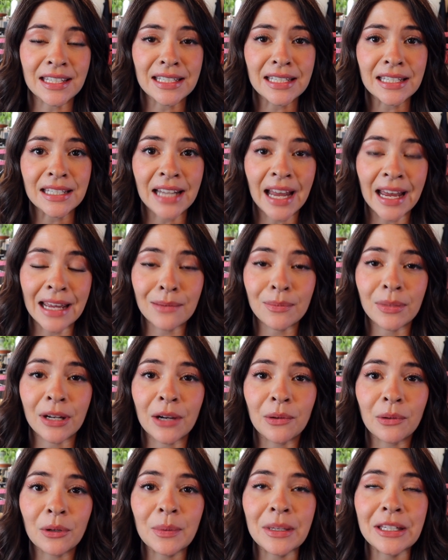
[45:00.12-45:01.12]
tonight, but
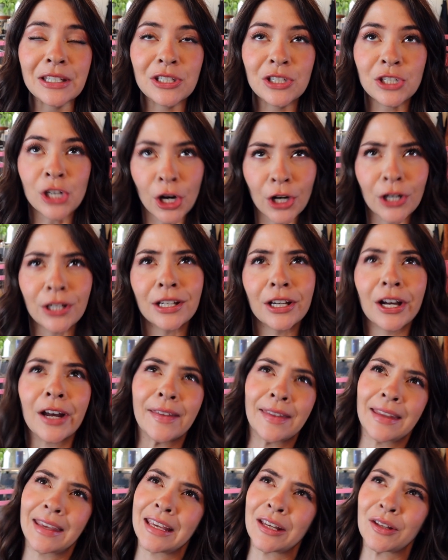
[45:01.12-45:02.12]
I will be turning
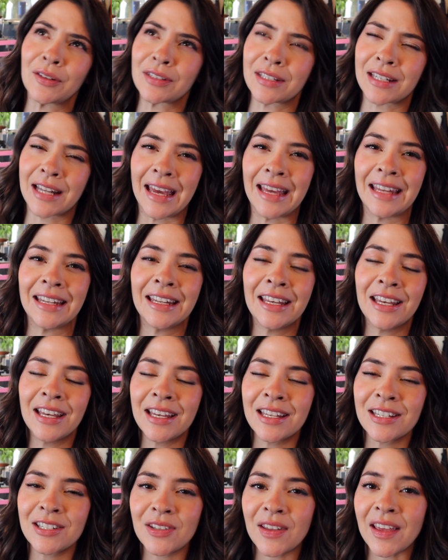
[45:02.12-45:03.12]
on the kiln tonight
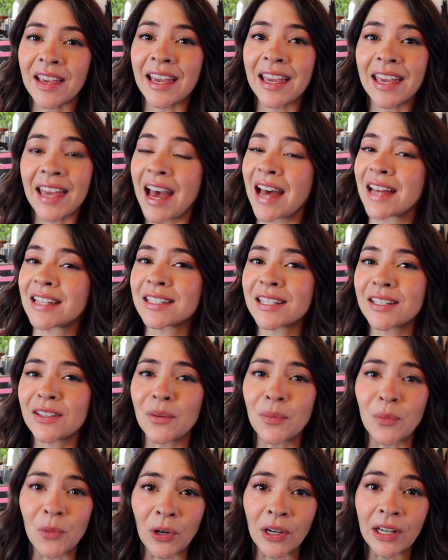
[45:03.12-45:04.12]
so I can cast in
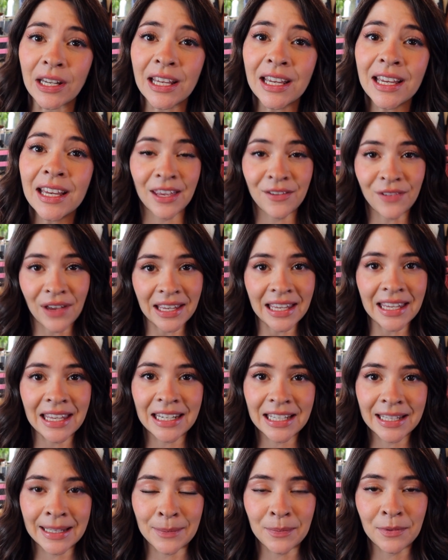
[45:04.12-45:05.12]
the morning. If I can
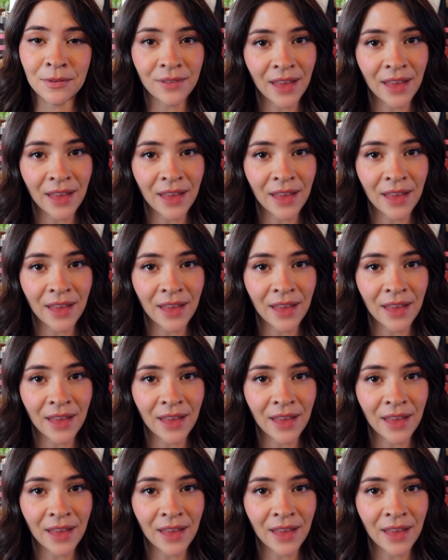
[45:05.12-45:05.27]
get a clip of